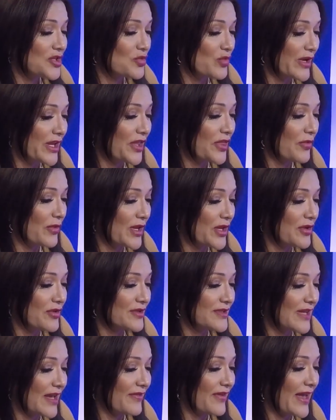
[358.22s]
23
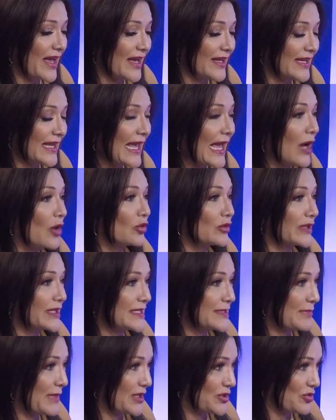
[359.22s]
years, I've had
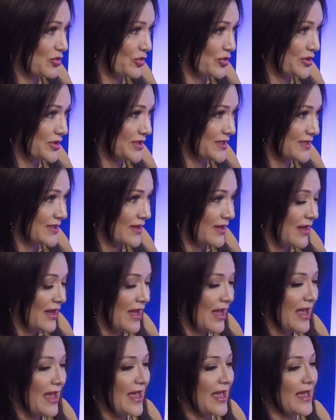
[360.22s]
countless mentors.
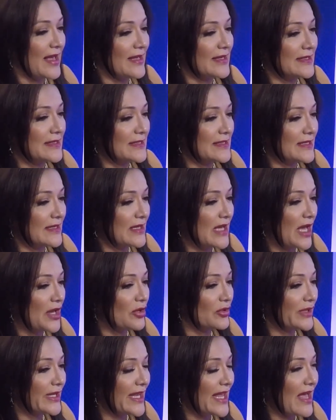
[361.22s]
And not
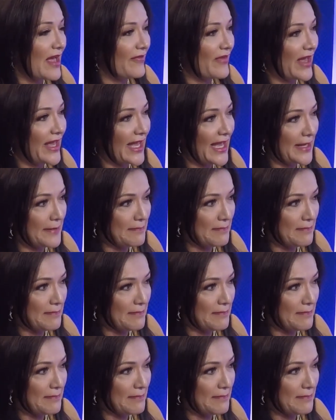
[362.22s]
only have I had